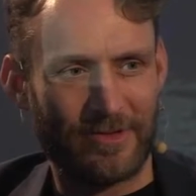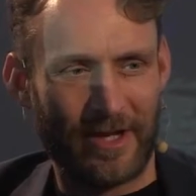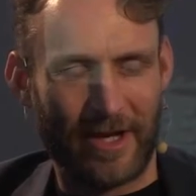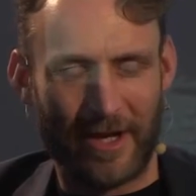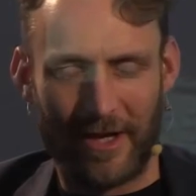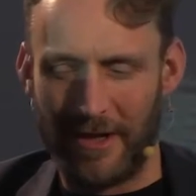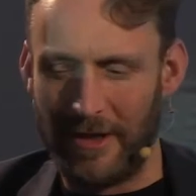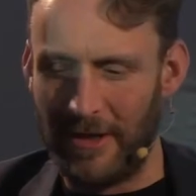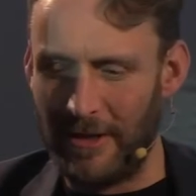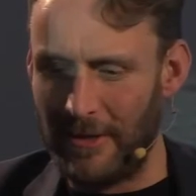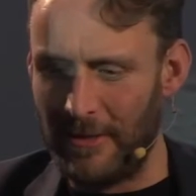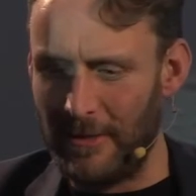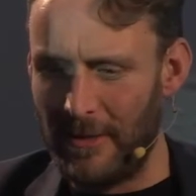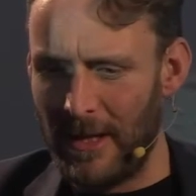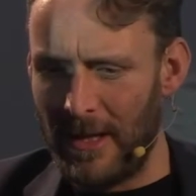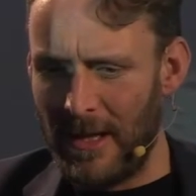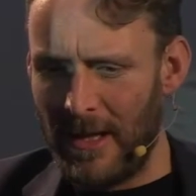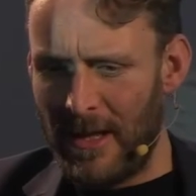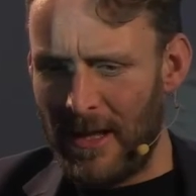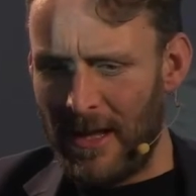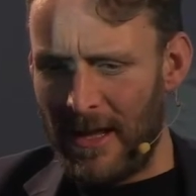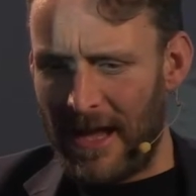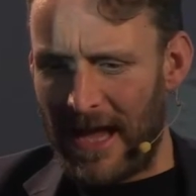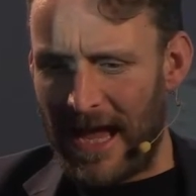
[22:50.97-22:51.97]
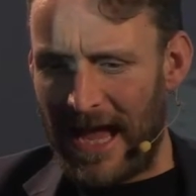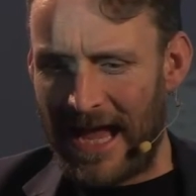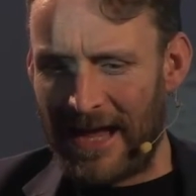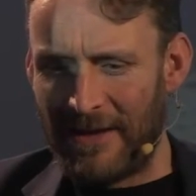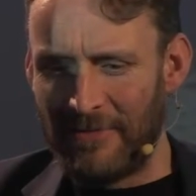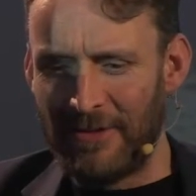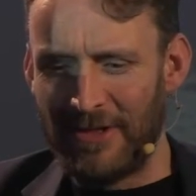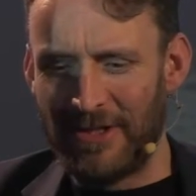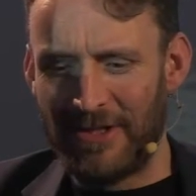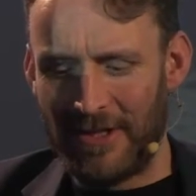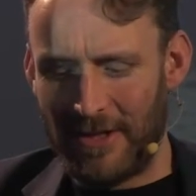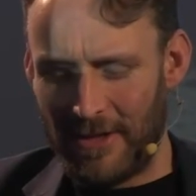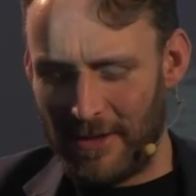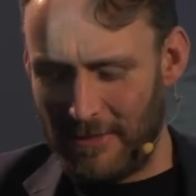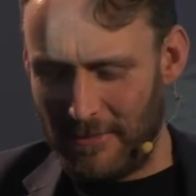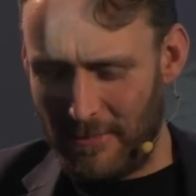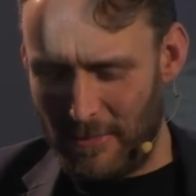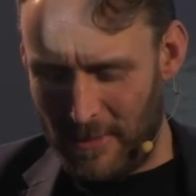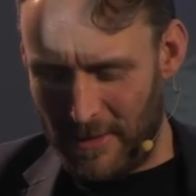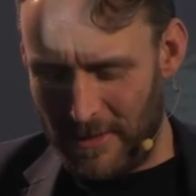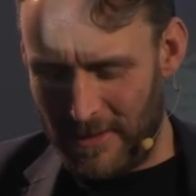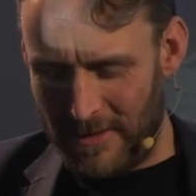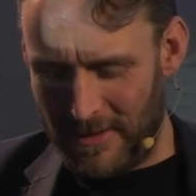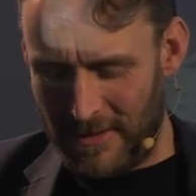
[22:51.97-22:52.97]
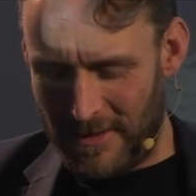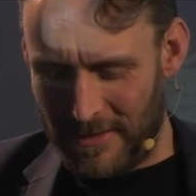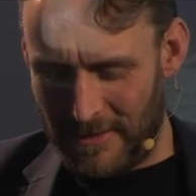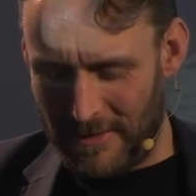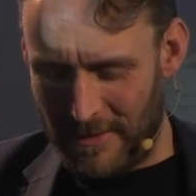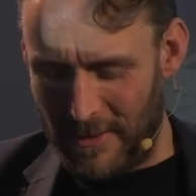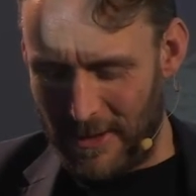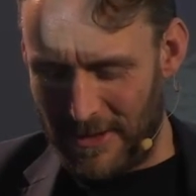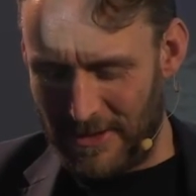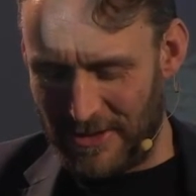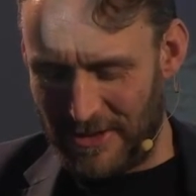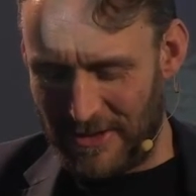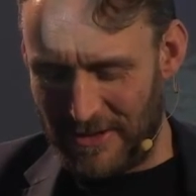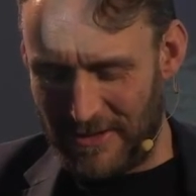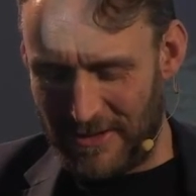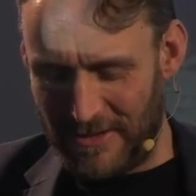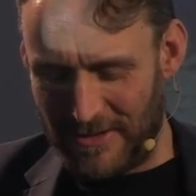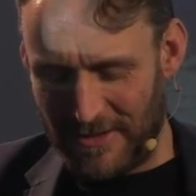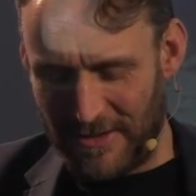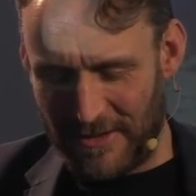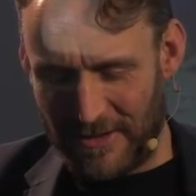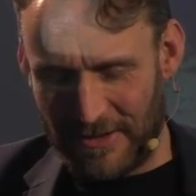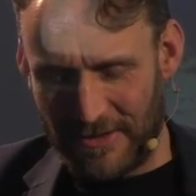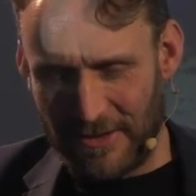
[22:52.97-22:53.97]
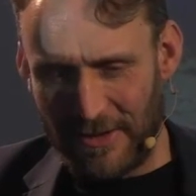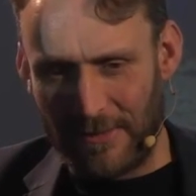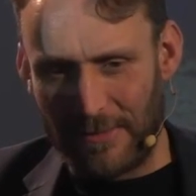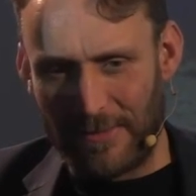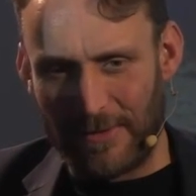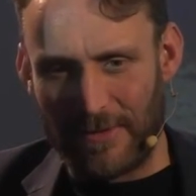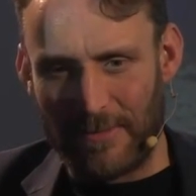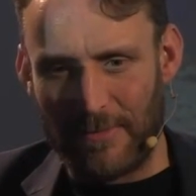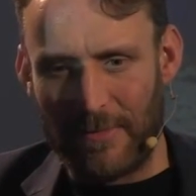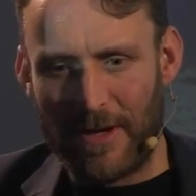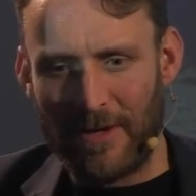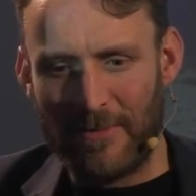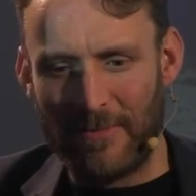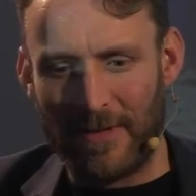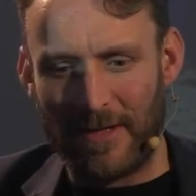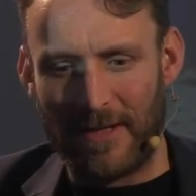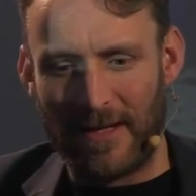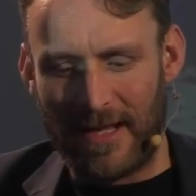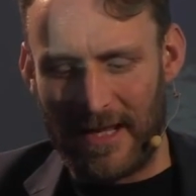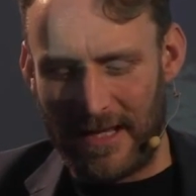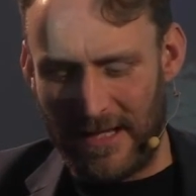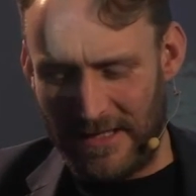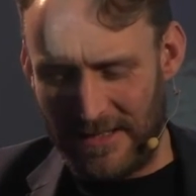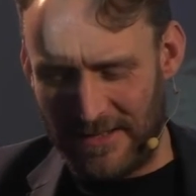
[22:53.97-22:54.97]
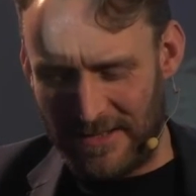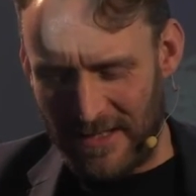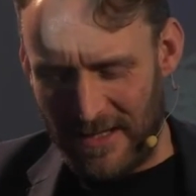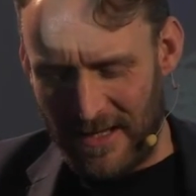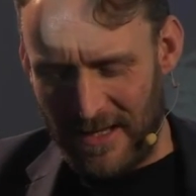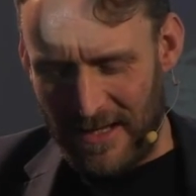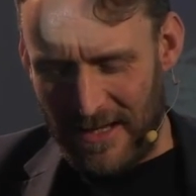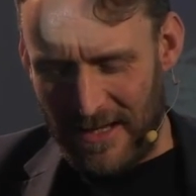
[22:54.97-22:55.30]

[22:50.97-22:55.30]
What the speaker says: So how do you, the question that's at the top of the moment is,